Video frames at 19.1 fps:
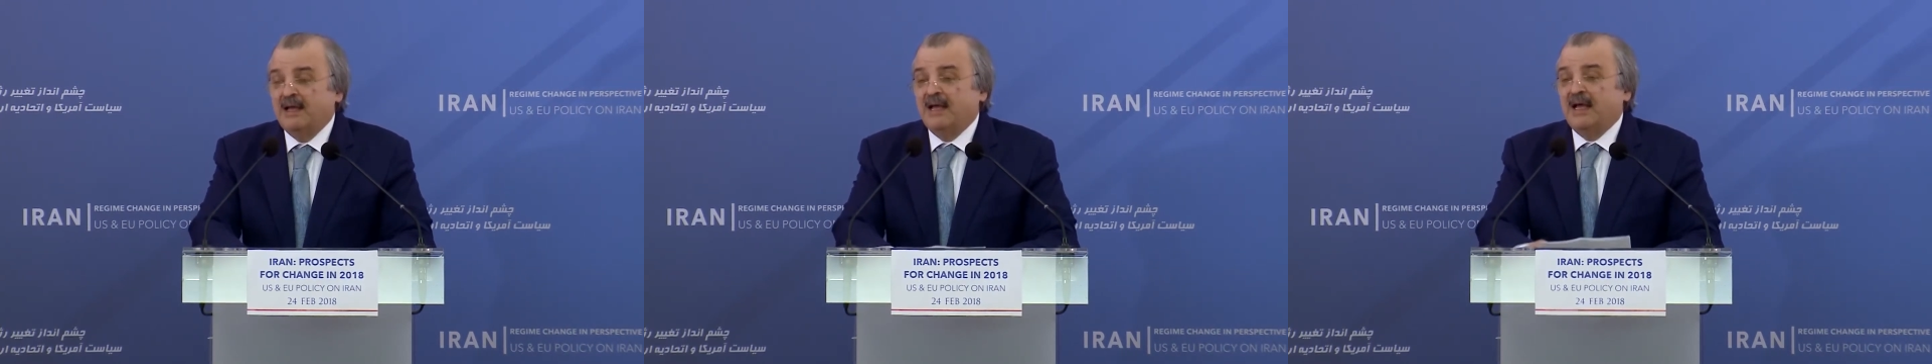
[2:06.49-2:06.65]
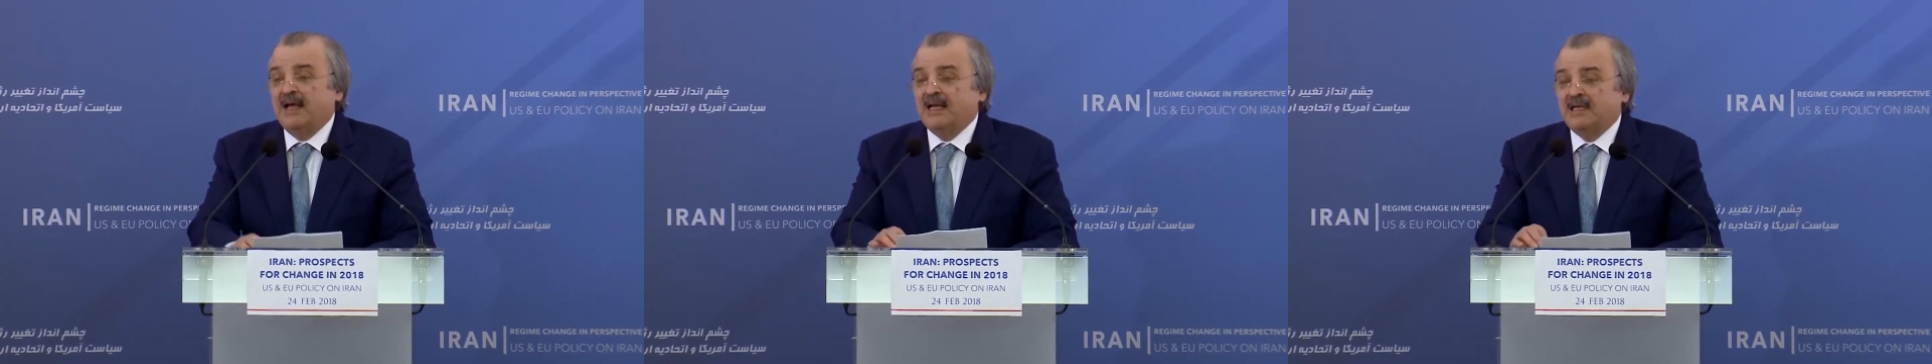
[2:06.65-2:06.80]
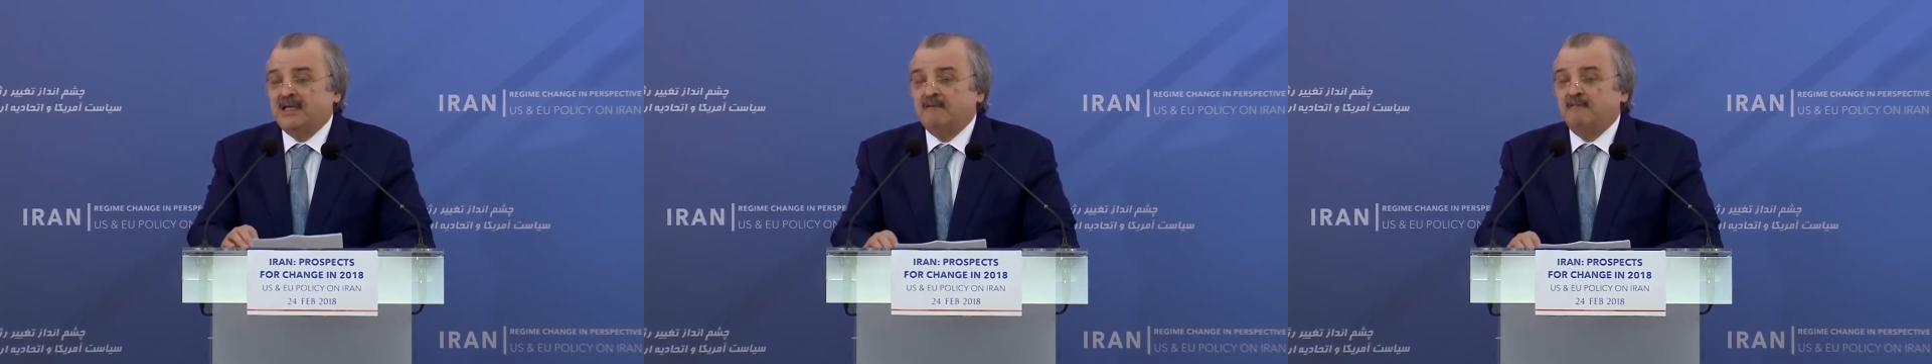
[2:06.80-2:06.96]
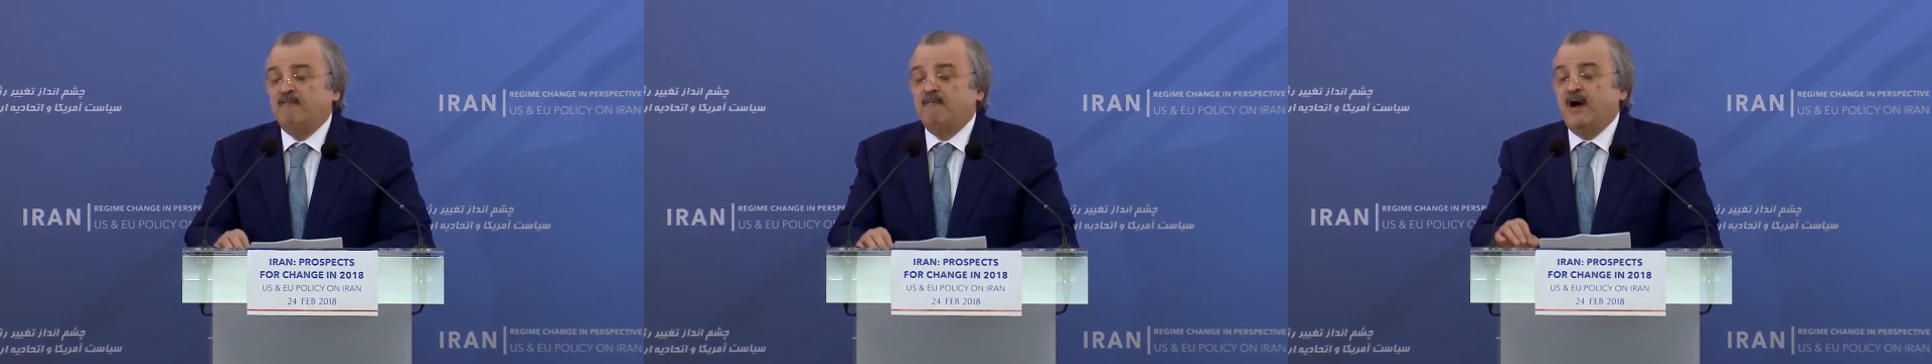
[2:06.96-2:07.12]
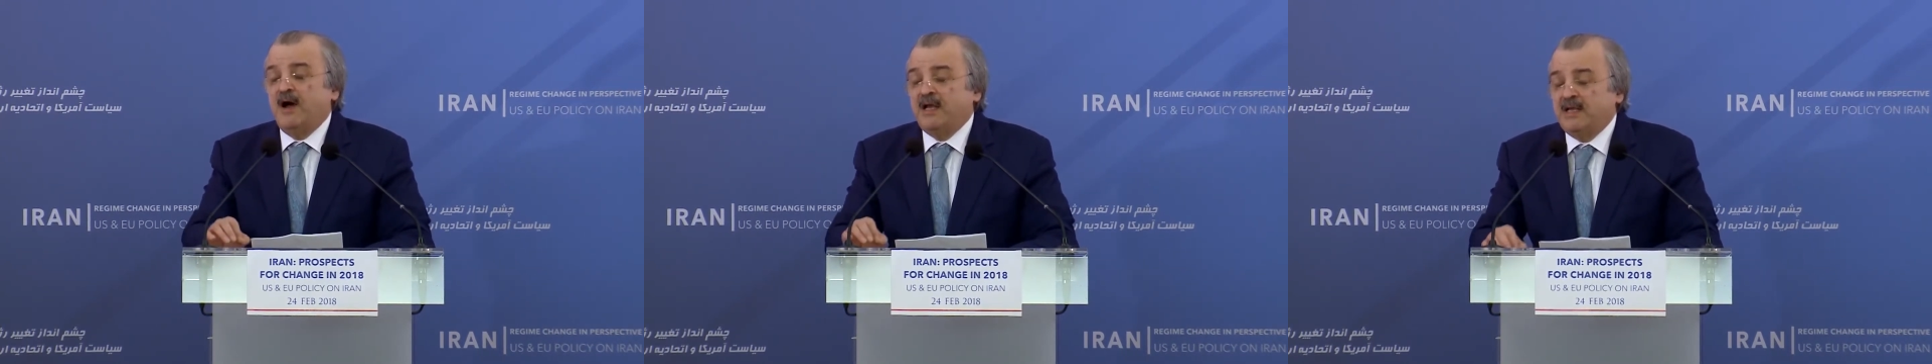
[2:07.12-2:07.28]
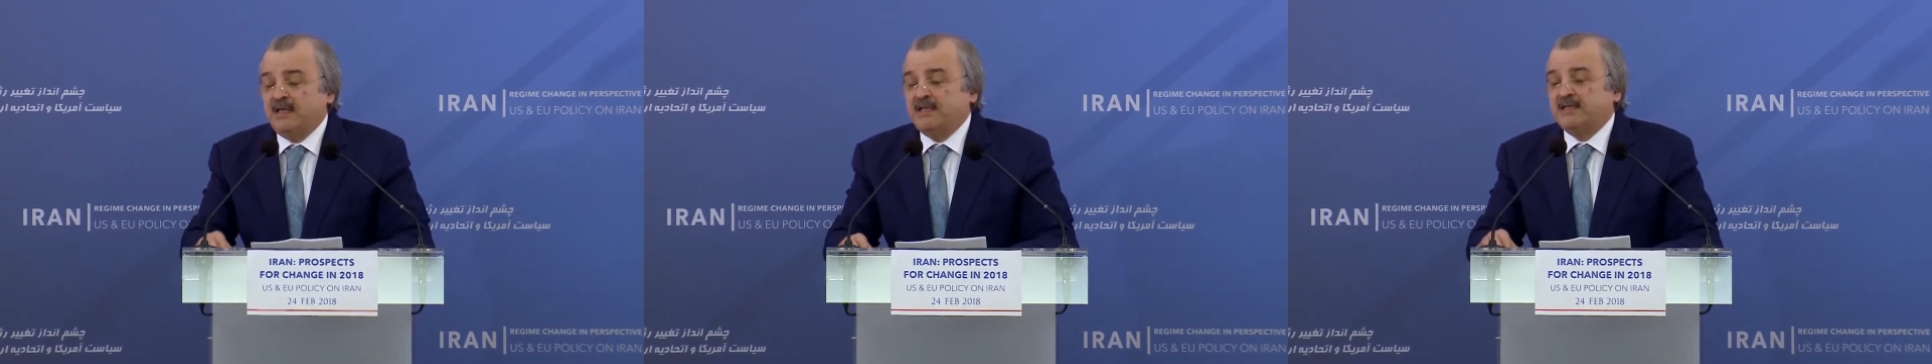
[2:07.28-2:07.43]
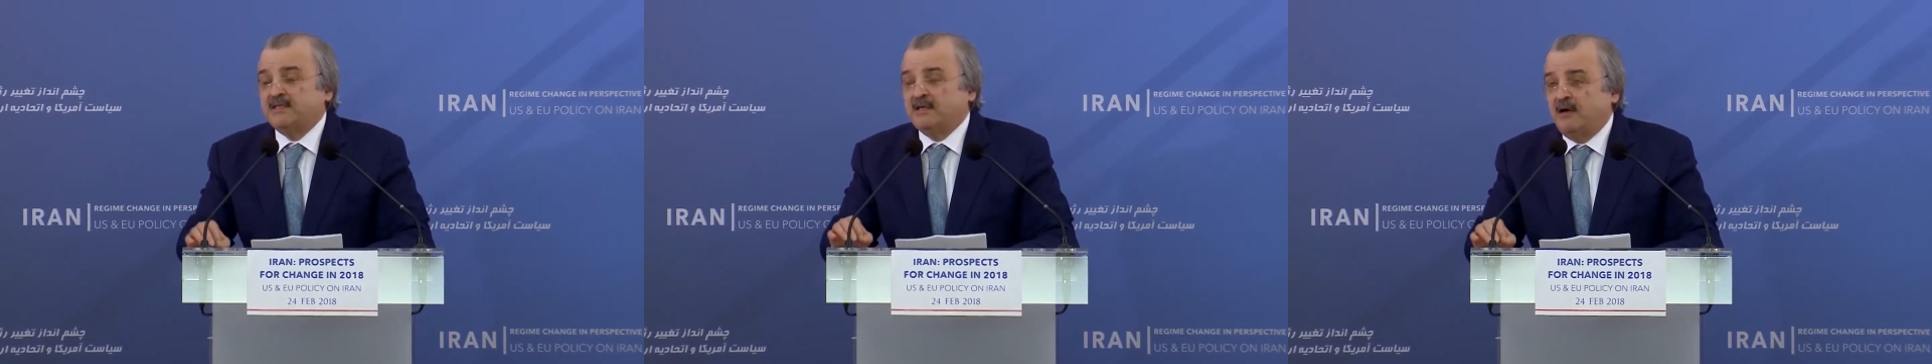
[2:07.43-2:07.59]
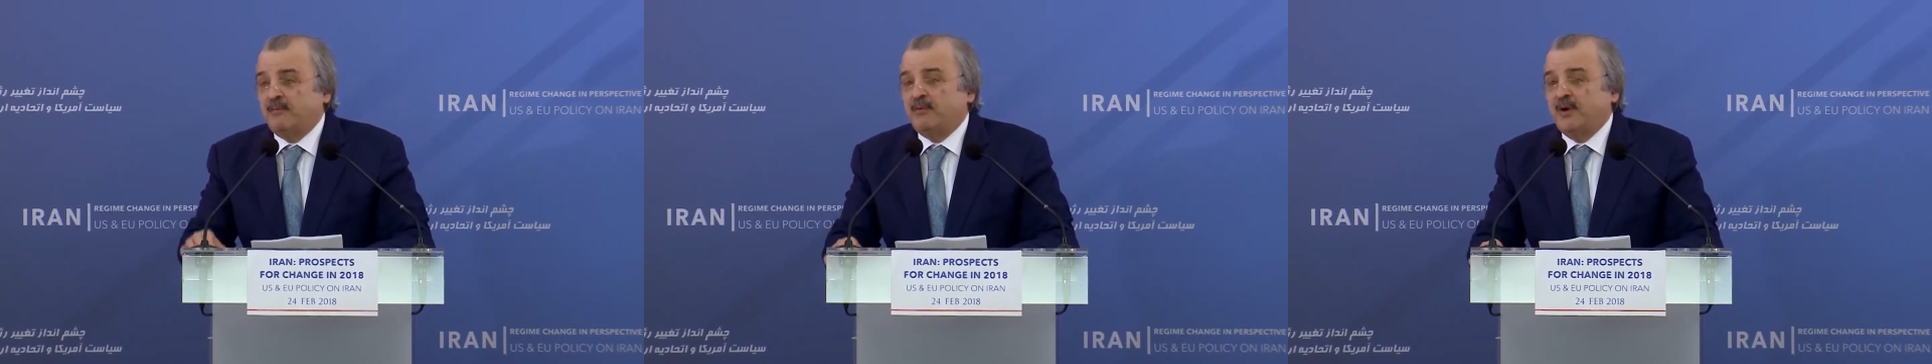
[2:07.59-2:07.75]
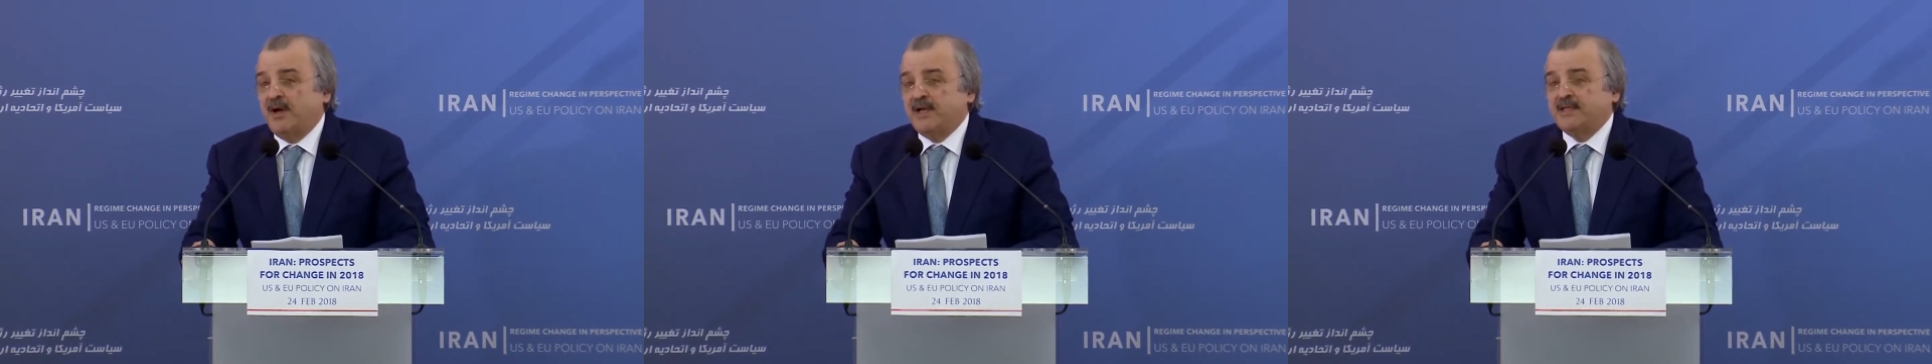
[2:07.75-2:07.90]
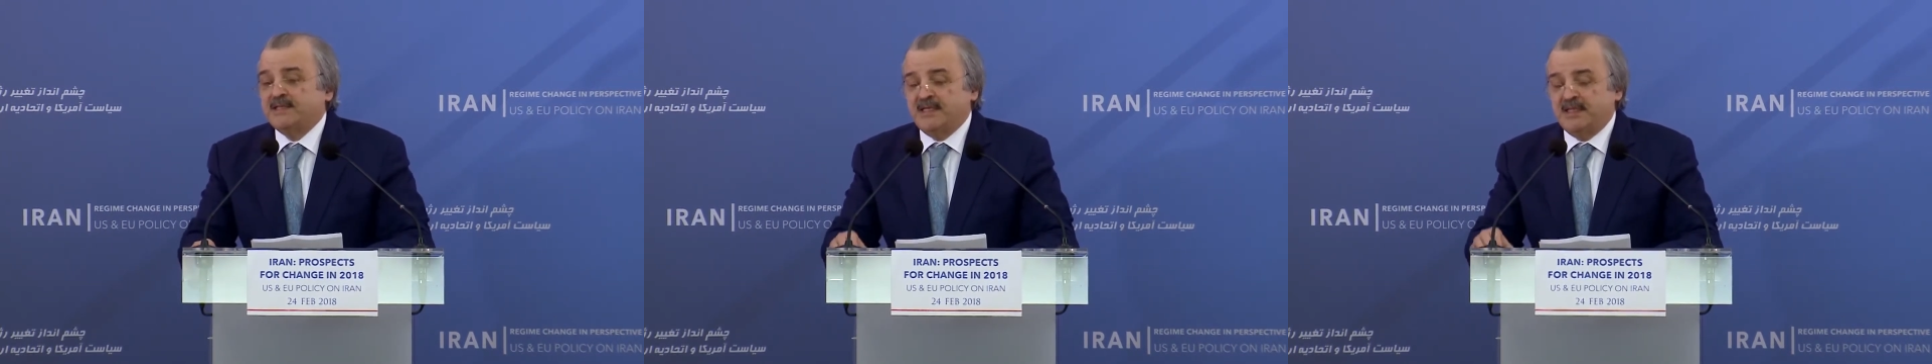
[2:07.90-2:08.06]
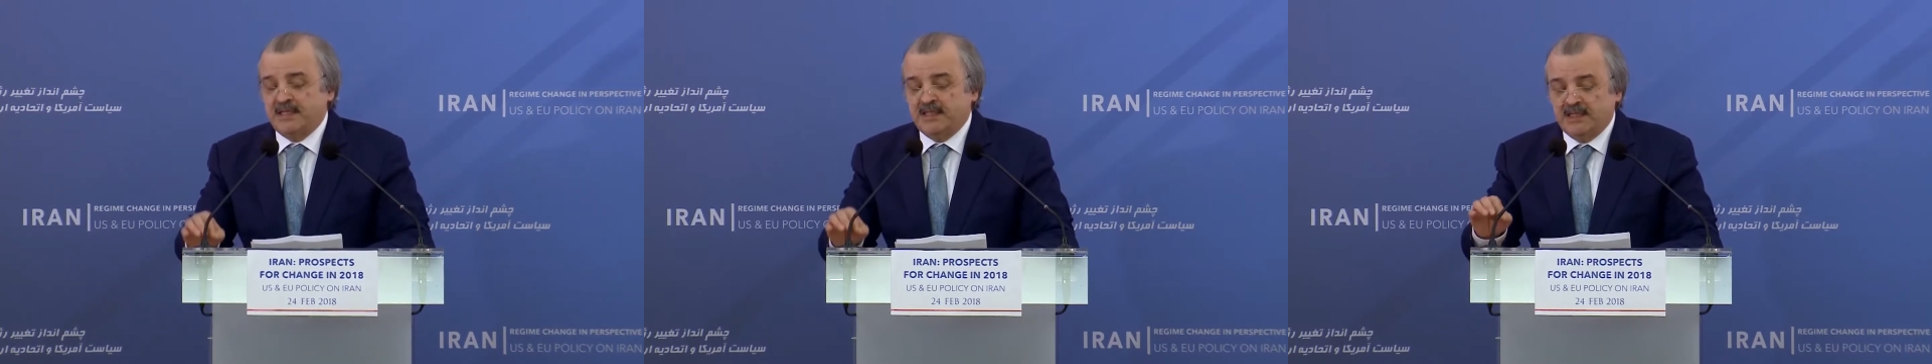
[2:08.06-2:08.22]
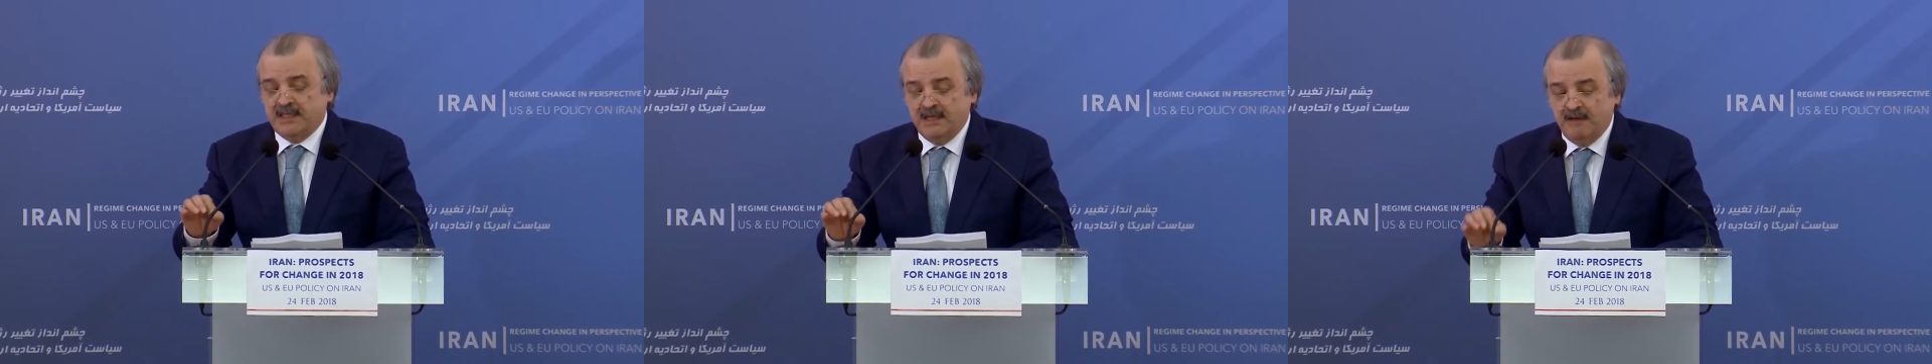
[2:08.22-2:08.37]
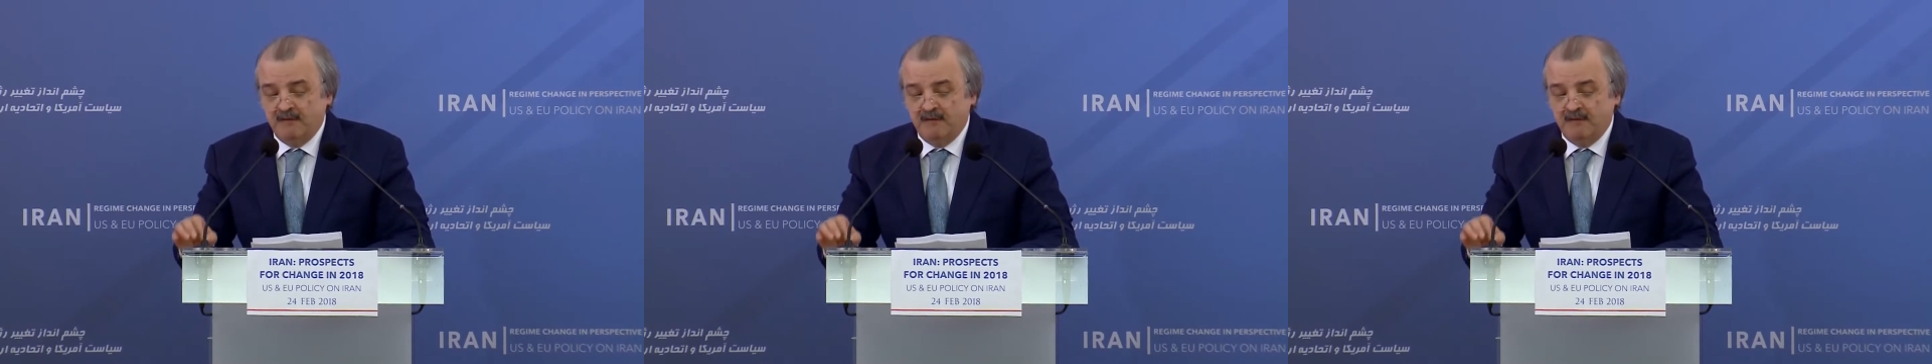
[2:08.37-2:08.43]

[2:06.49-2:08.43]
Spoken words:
and why this uprising